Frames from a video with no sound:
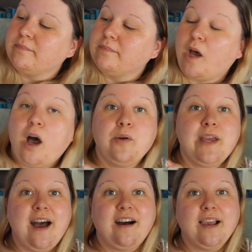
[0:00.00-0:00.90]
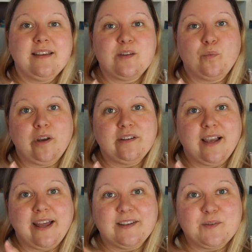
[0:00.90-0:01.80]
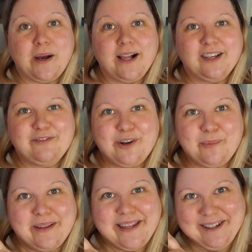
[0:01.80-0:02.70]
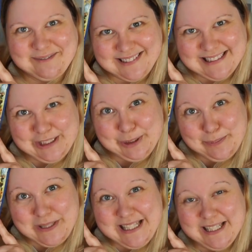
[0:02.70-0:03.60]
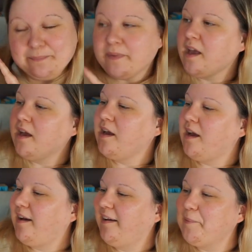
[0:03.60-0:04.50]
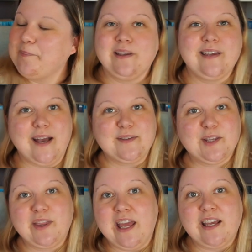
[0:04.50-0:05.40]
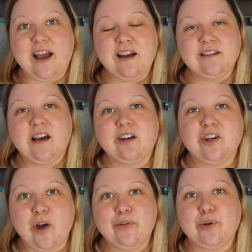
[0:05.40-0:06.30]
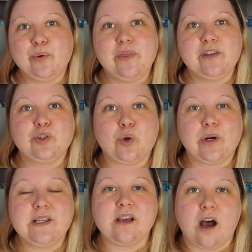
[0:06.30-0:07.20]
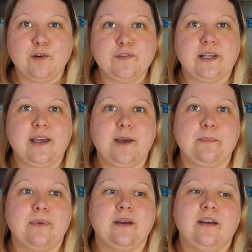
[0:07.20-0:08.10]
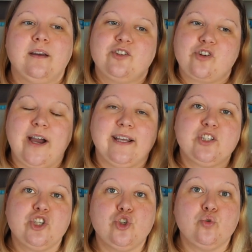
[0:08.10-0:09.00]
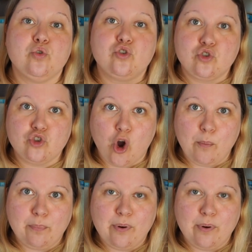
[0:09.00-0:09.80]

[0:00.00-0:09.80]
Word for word: Oh yeah, Alice in Wonderland as well. I forgot about that. Oopsie. Um, yeah, so they kind of go through the stories after him trying to stop